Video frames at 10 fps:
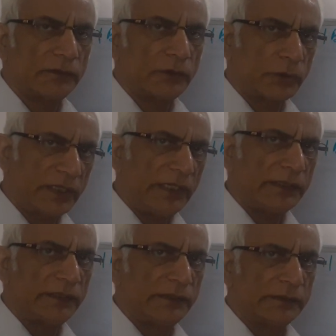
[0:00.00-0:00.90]
Okay?
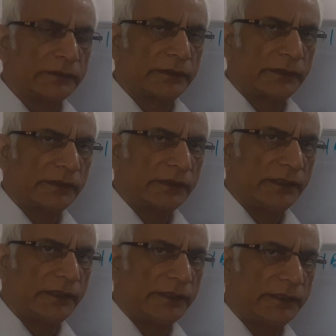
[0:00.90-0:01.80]

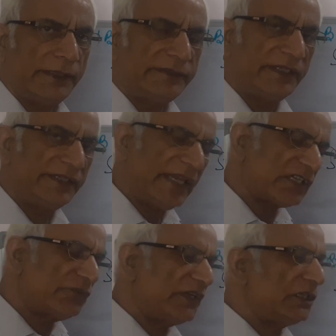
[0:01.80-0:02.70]
In the
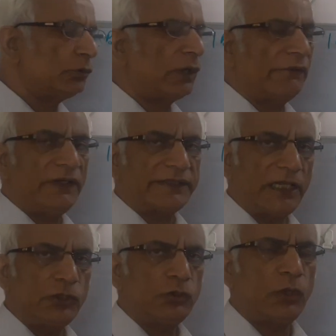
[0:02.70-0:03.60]
next video, I will
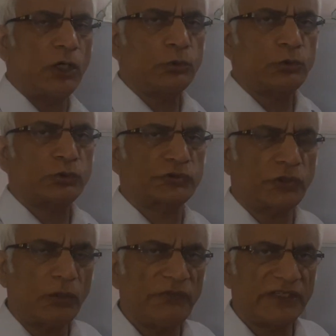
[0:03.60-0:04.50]
tell you how to
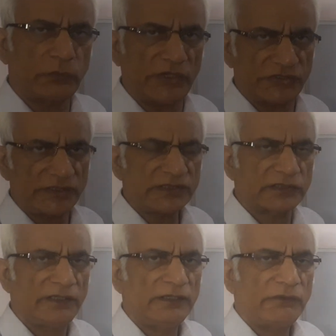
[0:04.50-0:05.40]
solve
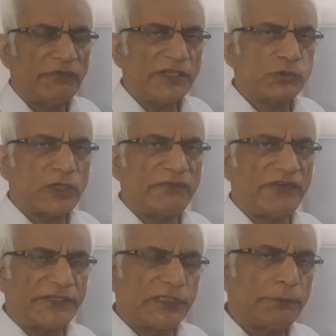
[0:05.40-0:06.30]
equations when you have
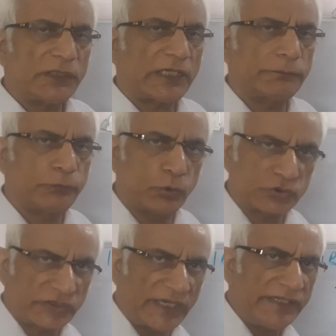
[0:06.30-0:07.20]
variable on both
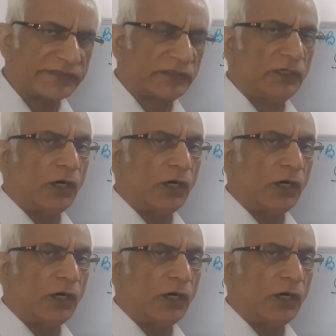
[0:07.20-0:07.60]
sides,